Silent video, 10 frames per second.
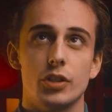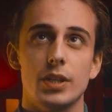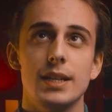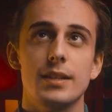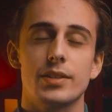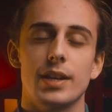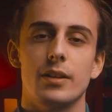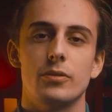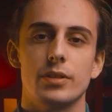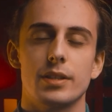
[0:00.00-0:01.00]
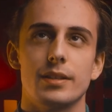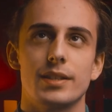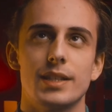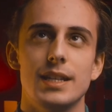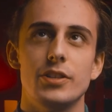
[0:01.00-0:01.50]
She sells
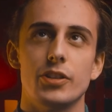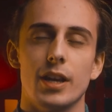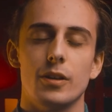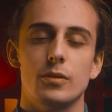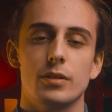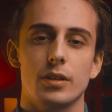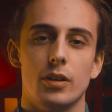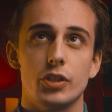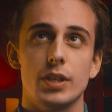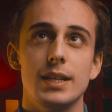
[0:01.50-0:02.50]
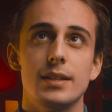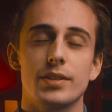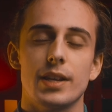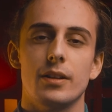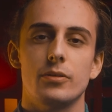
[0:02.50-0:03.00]
seashells. She
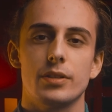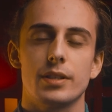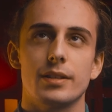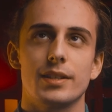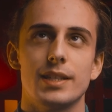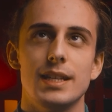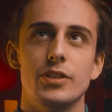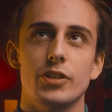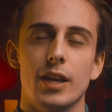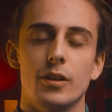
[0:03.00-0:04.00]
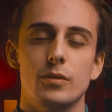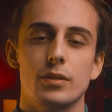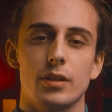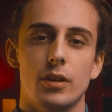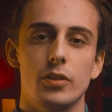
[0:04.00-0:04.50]
sells
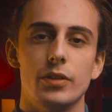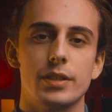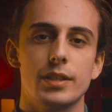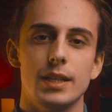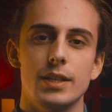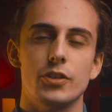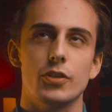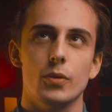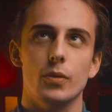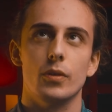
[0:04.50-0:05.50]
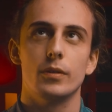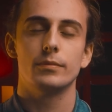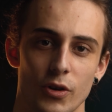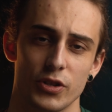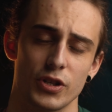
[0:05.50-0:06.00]
seashells on the seashore.
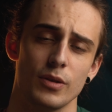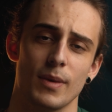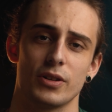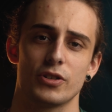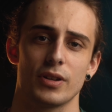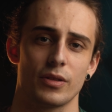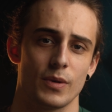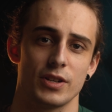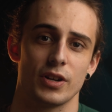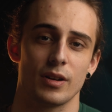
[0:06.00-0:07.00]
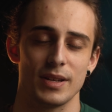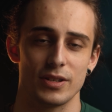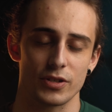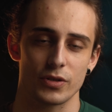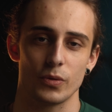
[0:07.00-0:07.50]
Not too much, otherwise you're going to be
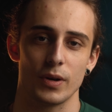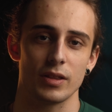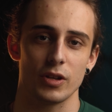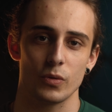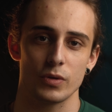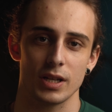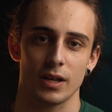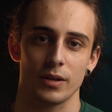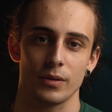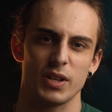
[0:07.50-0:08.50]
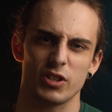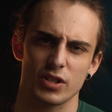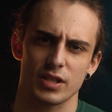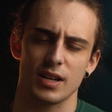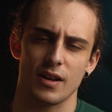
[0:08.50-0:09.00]
distorting the audio, but
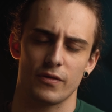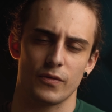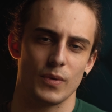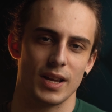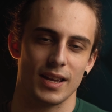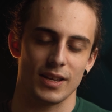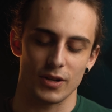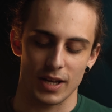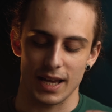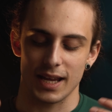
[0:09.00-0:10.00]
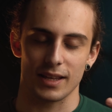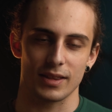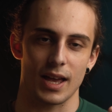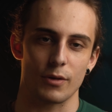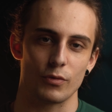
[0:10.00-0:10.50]
just enough where you're getting
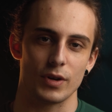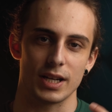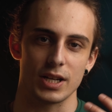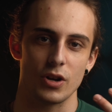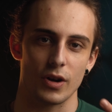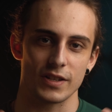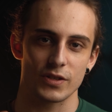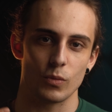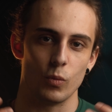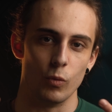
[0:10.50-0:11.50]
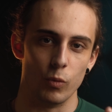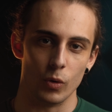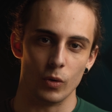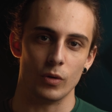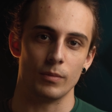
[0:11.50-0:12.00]
that really nice
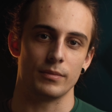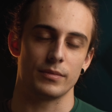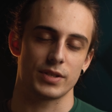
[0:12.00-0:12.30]
warm